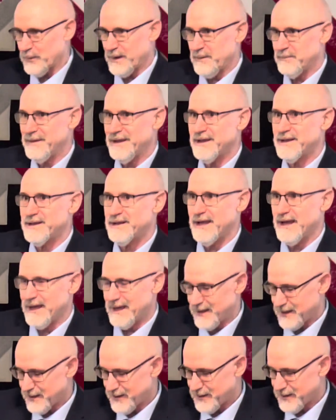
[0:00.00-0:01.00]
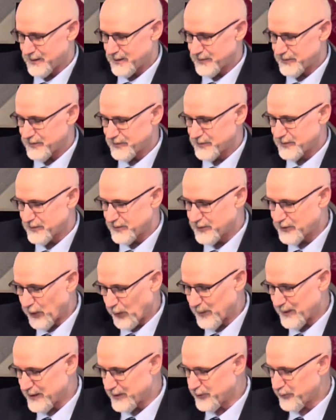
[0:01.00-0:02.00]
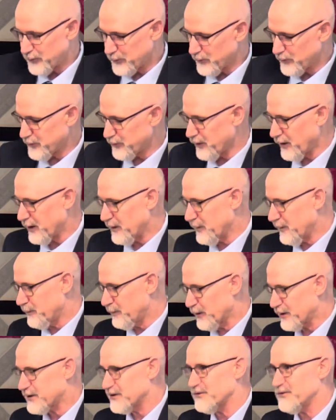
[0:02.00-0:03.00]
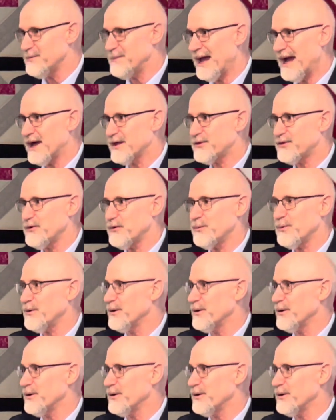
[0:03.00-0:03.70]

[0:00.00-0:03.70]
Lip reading: We've been going through the book of Matthew.